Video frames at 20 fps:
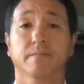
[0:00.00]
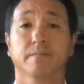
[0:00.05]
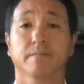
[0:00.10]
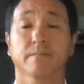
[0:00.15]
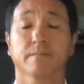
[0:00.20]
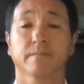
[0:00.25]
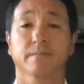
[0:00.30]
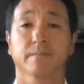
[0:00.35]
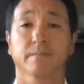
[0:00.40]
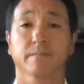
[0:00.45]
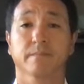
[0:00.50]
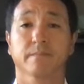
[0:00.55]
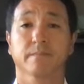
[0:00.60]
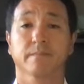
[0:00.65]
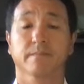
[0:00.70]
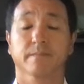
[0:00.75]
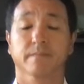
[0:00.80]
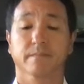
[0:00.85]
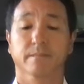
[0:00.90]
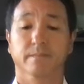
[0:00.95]

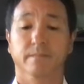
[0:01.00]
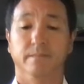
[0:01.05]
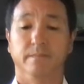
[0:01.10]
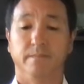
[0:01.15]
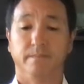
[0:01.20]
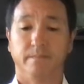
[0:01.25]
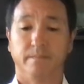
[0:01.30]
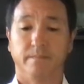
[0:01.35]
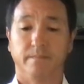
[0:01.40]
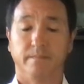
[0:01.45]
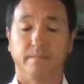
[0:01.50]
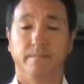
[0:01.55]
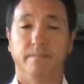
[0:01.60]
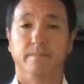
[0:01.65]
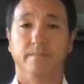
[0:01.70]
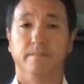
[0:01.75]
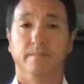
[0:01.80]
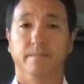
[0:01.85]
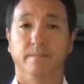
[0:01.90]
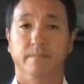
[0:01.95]

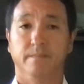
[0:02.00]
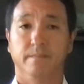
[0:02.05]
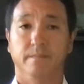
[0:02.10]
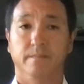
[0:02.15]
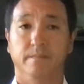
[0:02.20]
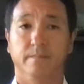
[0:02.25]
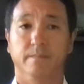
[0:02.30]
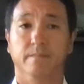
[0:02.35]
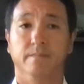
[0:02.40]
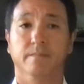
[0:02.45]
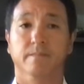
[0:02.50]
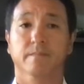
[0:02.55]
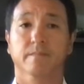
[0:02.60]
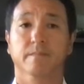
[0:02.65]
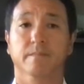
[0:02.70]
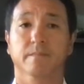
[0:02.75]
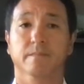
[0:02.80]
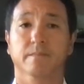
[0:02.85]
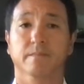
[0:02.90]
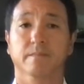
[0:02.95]

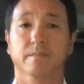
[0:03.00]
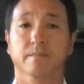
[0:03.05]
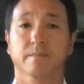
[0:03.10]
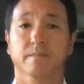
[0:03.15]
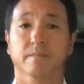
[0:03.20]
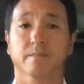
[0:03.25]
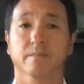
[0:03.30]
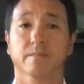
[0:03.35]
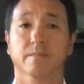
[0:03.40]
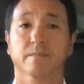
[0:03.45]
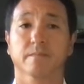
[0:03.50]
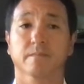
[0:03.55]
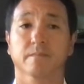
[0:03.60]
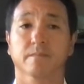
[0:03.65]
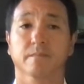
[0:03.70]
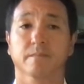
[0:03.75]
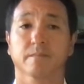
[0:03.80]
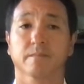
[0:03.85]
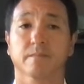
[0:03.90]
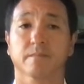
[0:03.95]

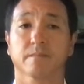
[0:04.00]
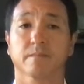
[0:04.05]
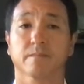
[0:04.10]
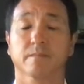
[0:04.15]
This person isn't speaking.